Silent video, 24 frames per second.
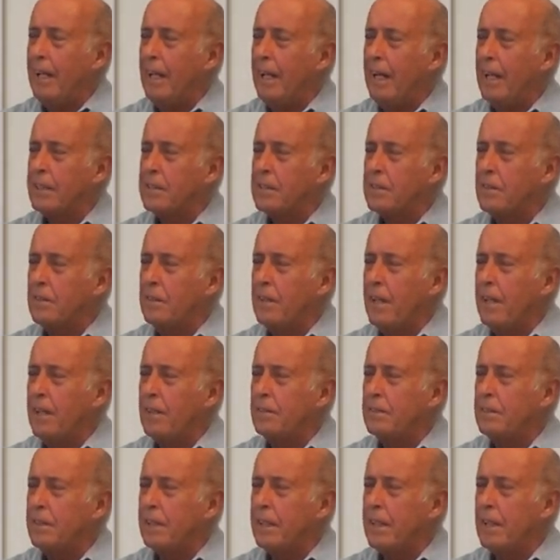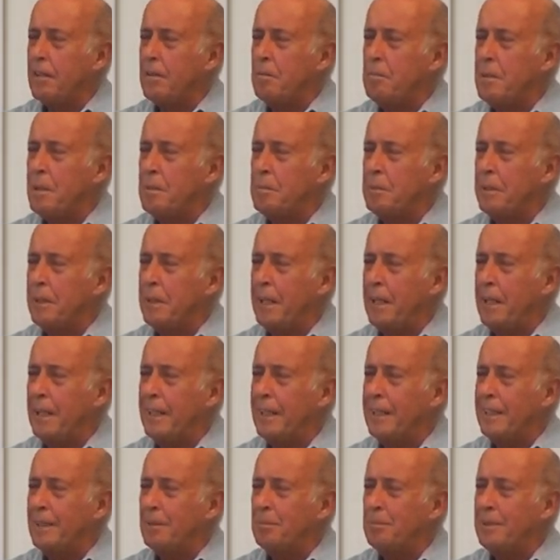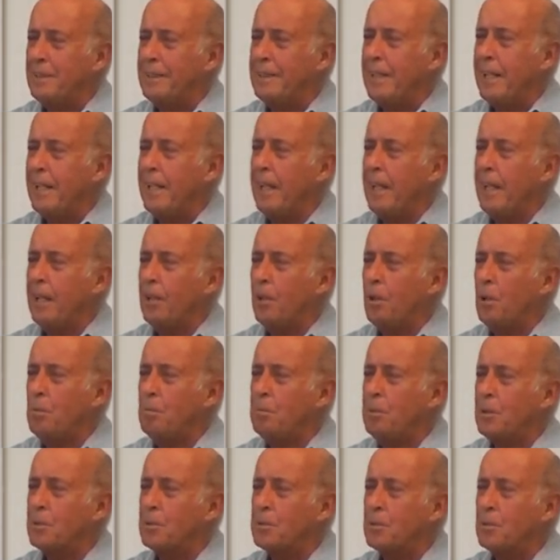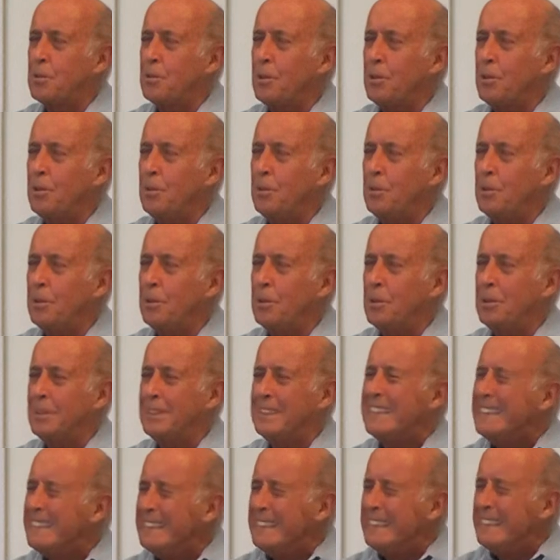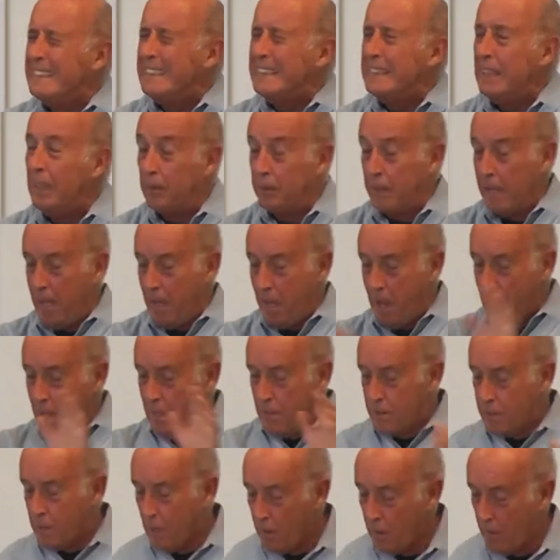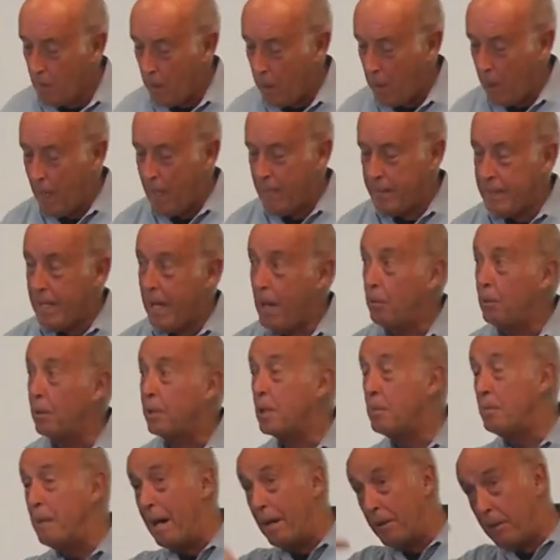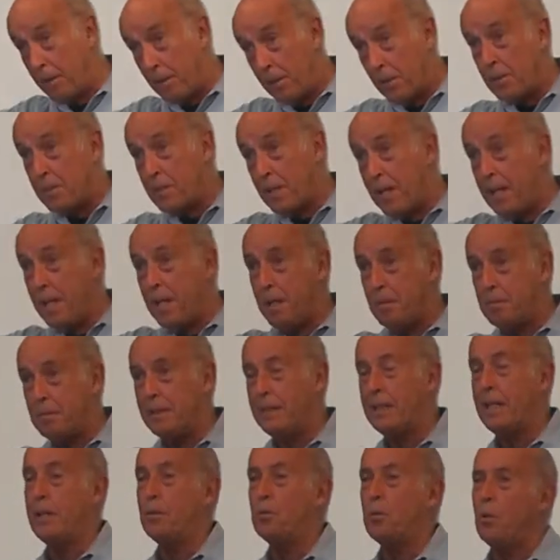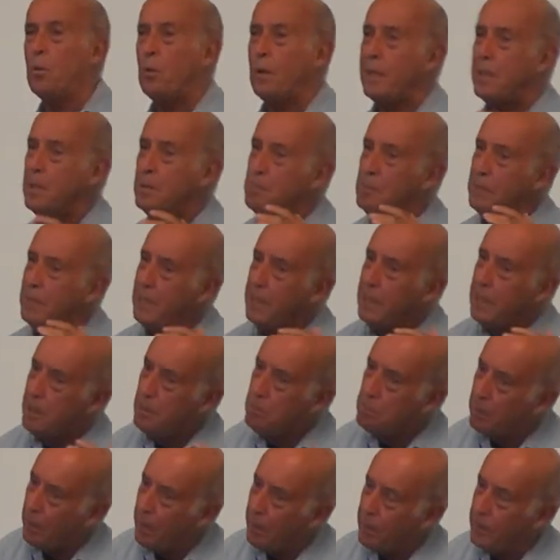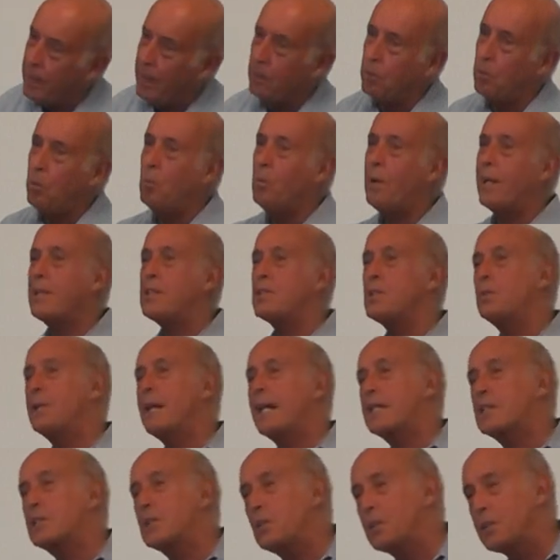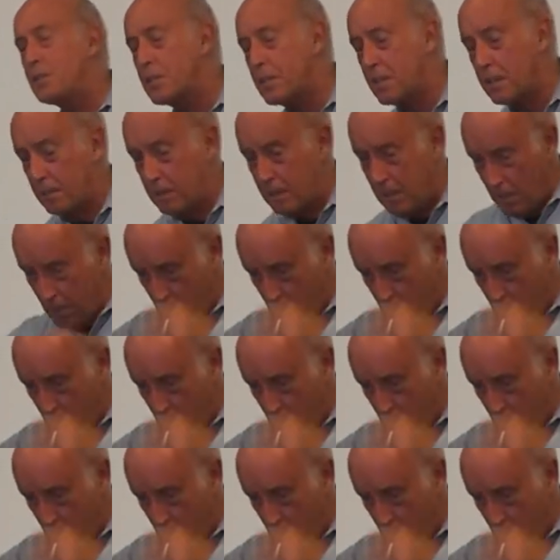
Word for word: Actually, I don't think I remember that. then I almost do. Okay, so that, that would come out in a dream, and then, well, what do you mean by that? Well, what did you actually say?